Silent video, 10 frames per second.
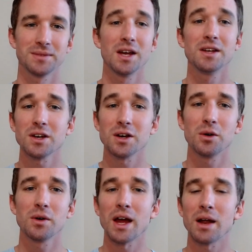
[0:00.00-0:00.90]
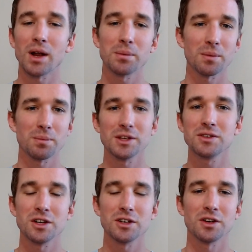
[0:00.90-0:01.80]
So, that wraps up this
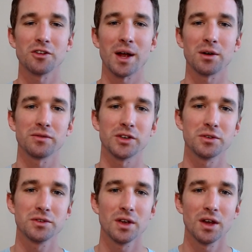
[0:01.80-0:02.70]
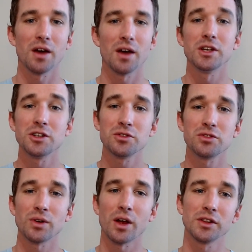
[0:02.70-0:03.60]
edition of my reviews of the issues
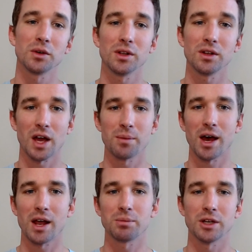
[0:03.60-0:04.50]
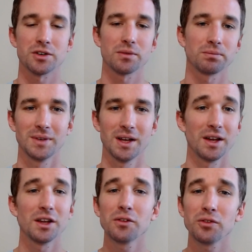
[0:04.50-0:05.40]
surrounding the Wheel of Time adaptation.
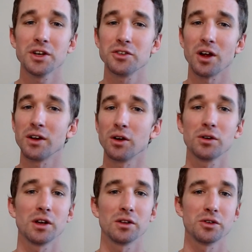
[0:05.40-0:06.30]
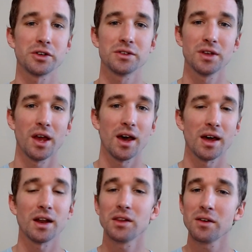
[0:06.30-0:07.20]
You're free to draw your own conclusions, and
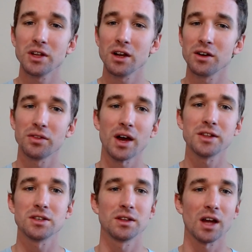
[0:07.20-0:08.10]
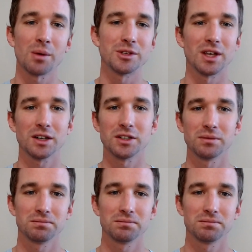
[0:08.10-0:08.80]
I'd love to hear your thoughts in the comment section.